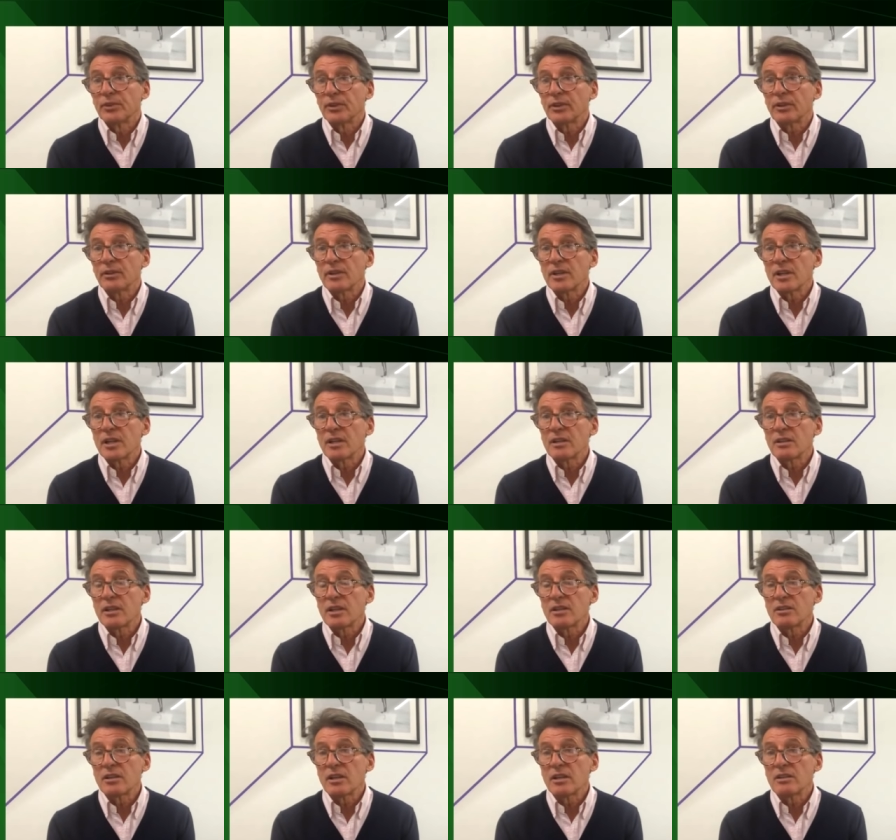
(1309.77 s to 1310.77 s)
you know,
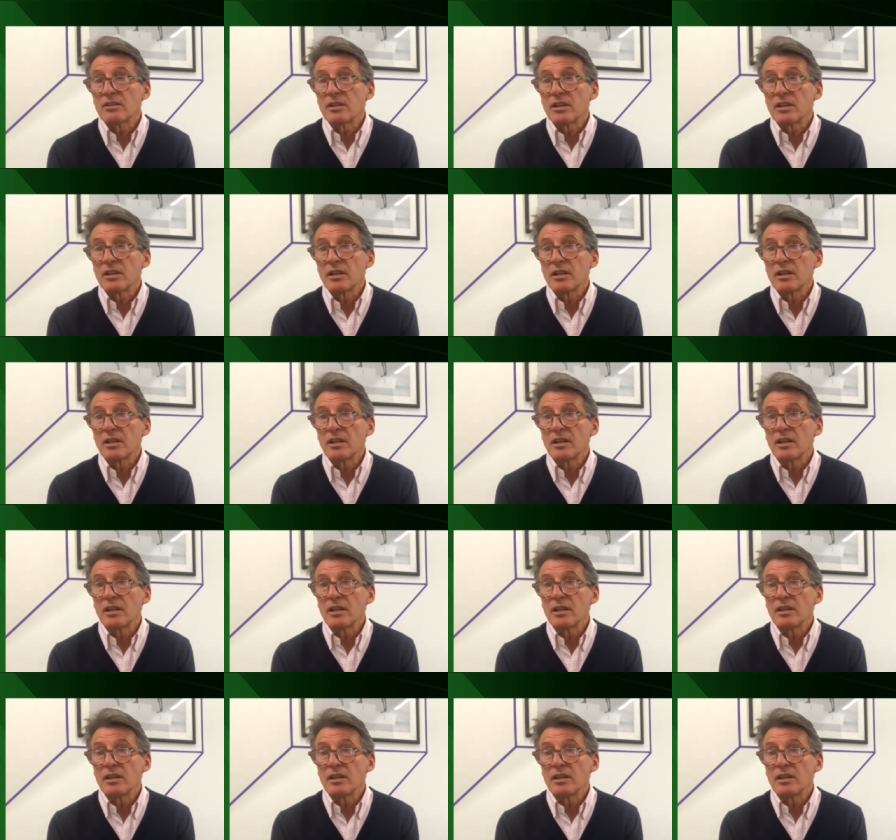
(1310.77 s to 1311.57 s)
it, it, it,